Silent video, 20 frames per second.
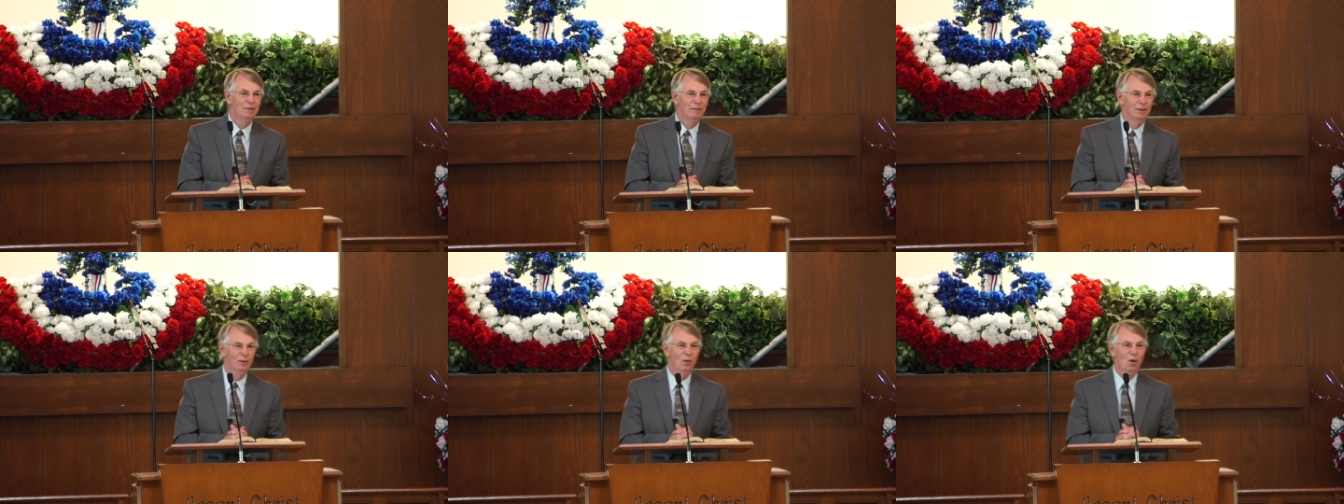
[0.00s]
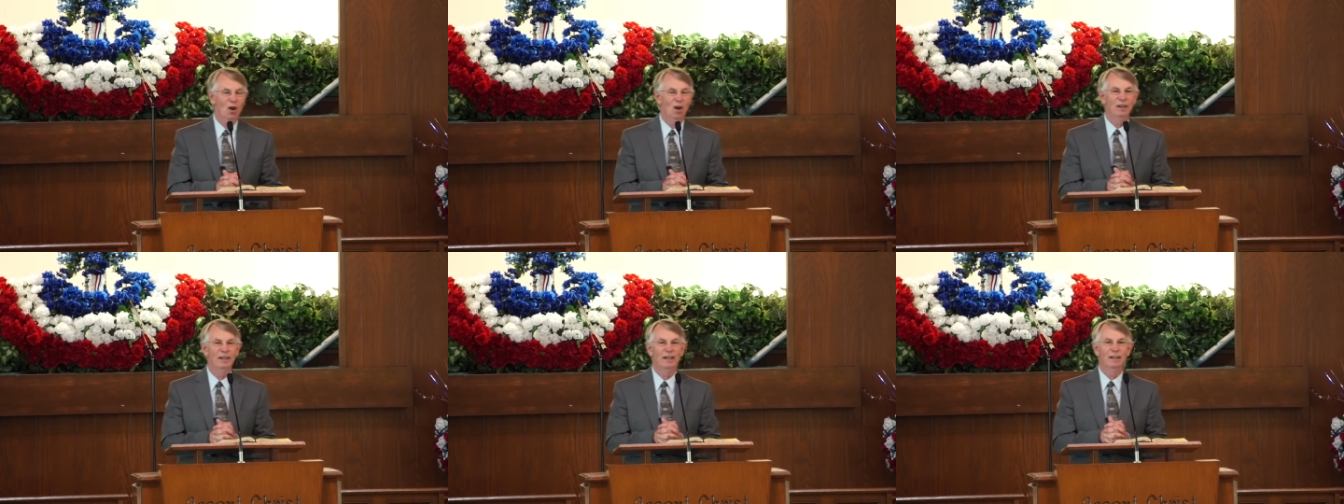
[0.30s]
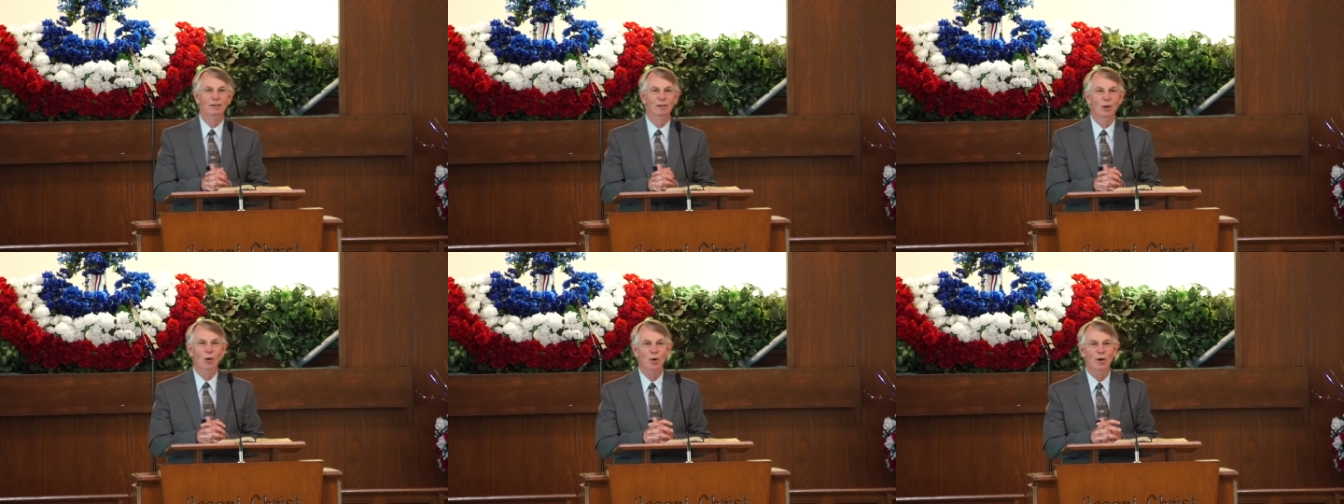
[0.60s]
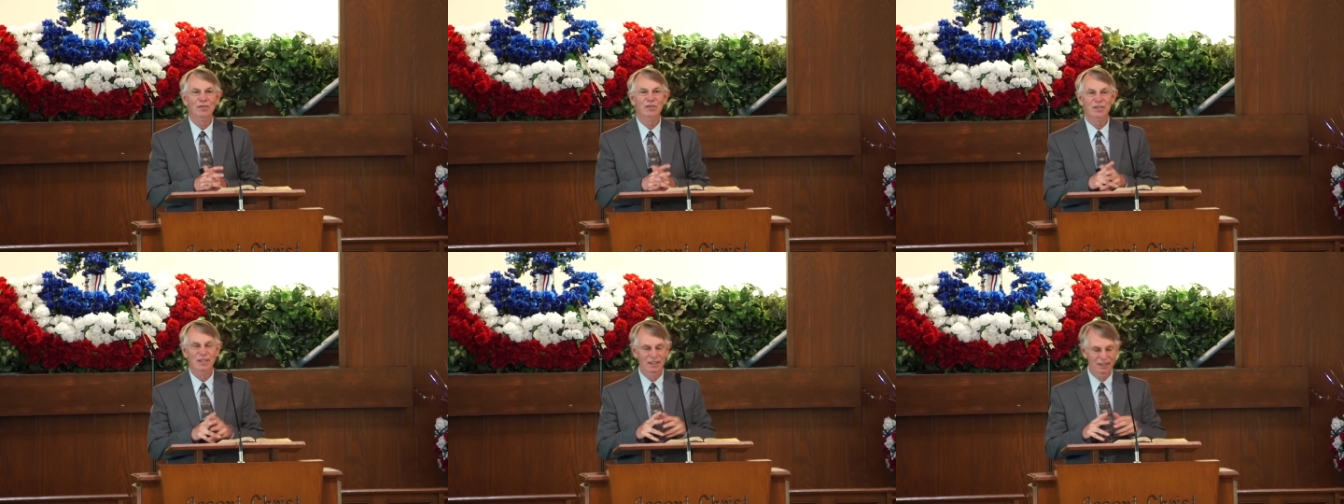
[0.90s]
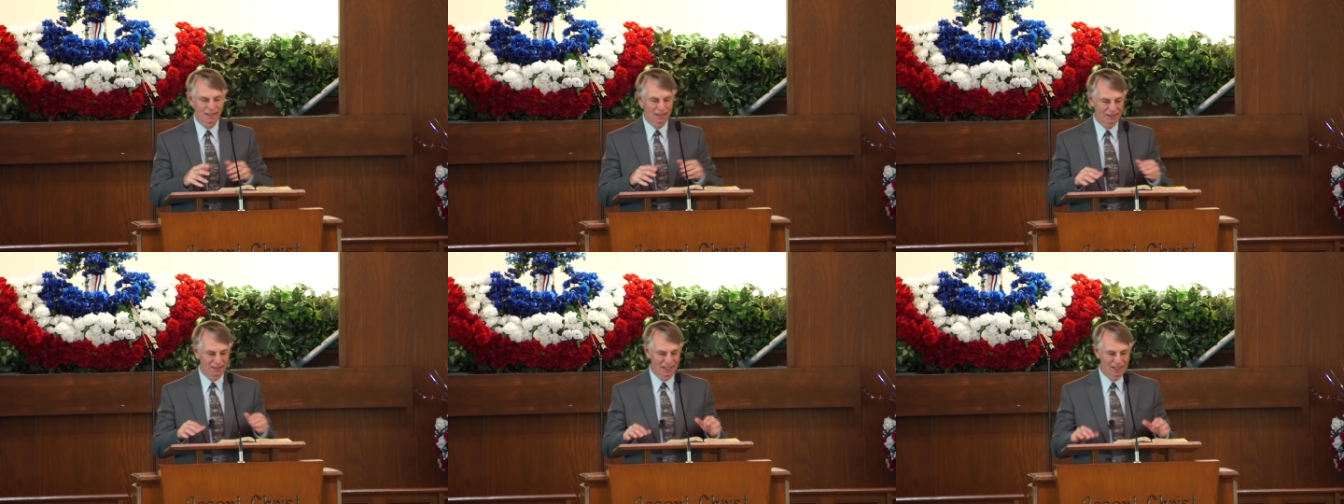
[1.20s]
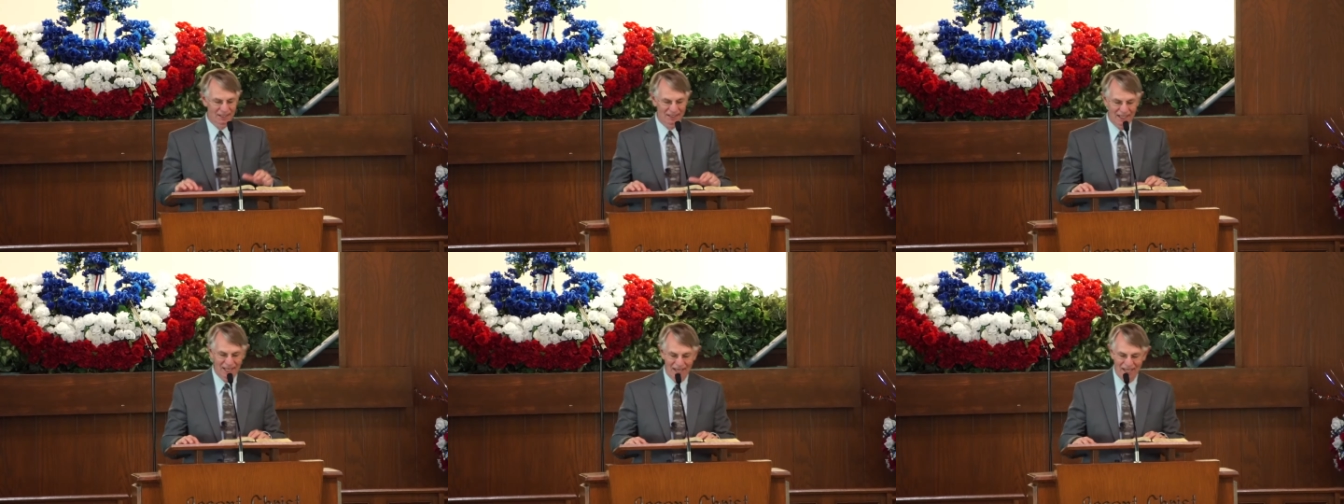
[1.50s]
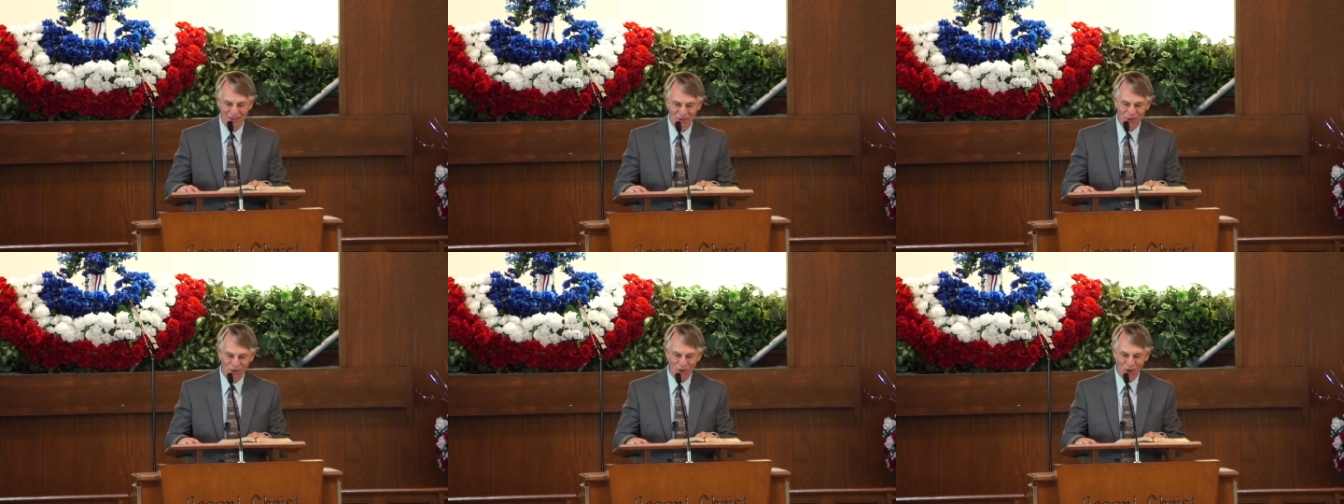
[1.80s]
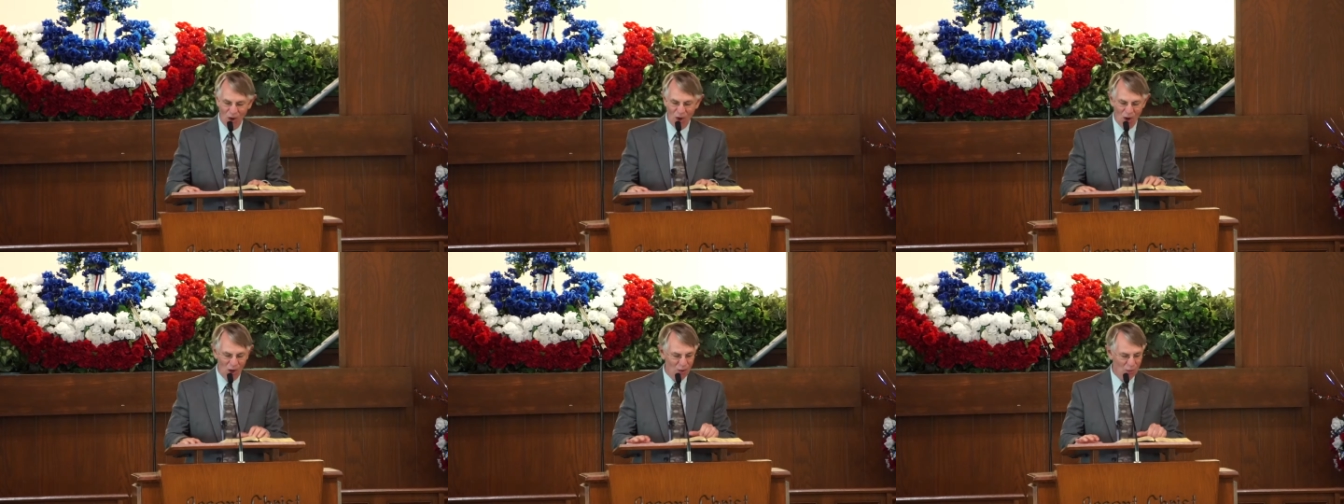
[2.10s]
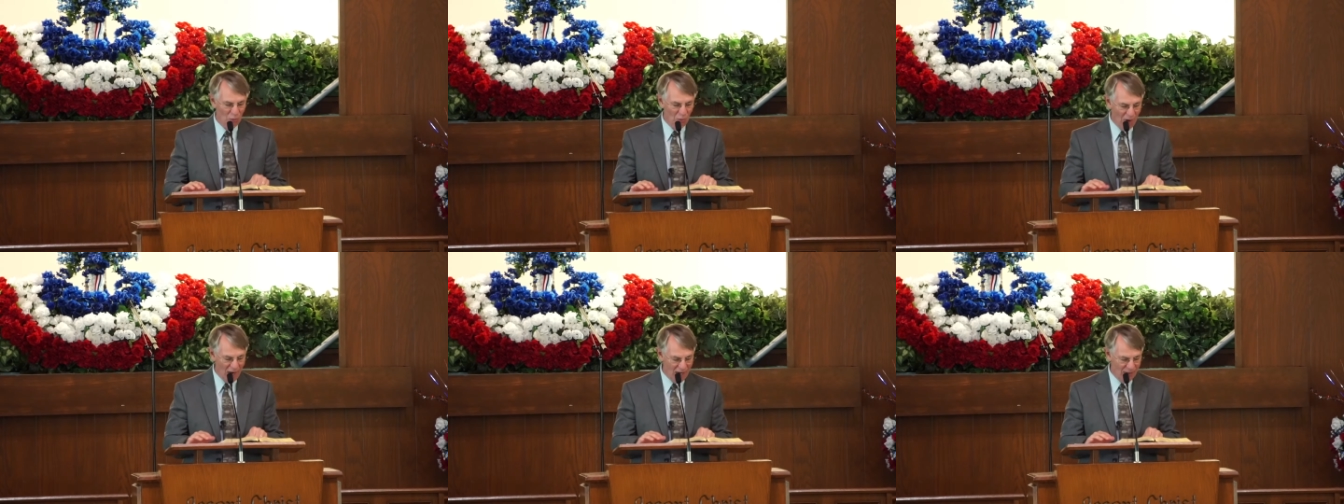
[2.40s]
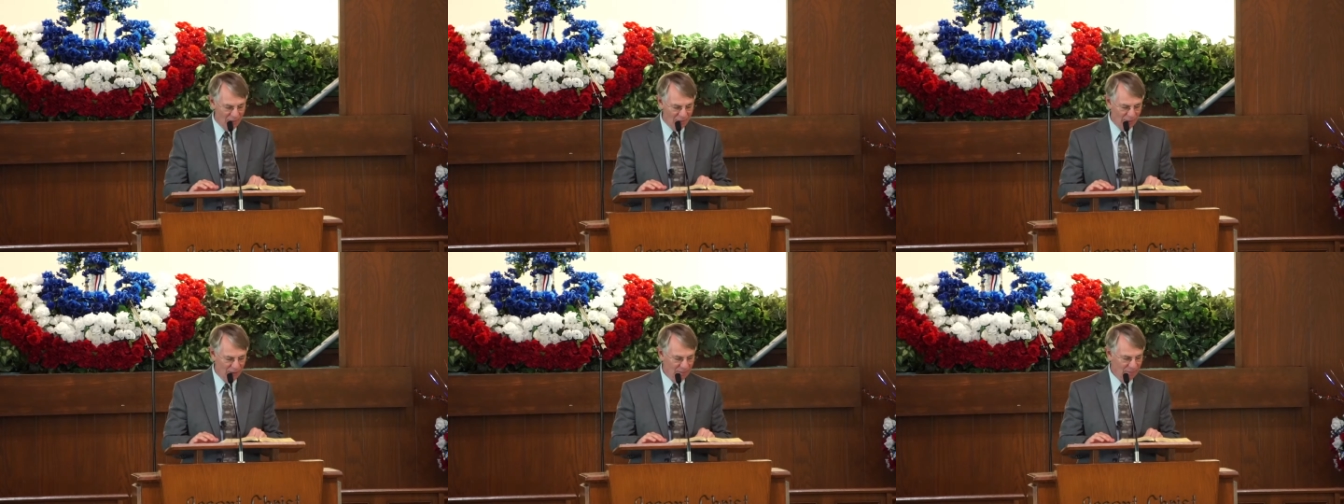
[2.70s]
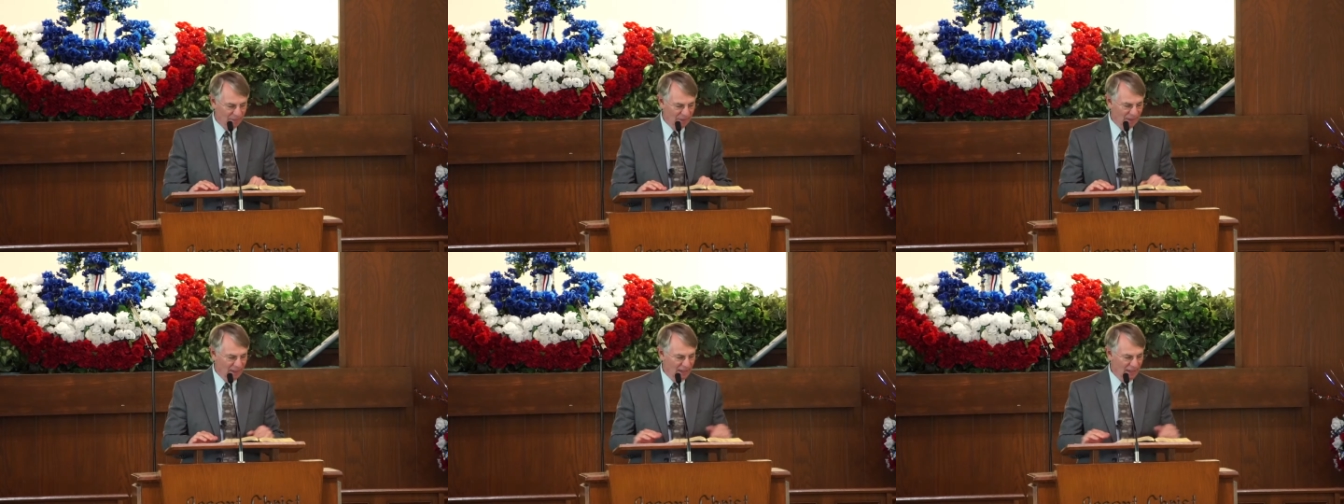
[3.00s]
The long, Lord Jesus is a songwriter.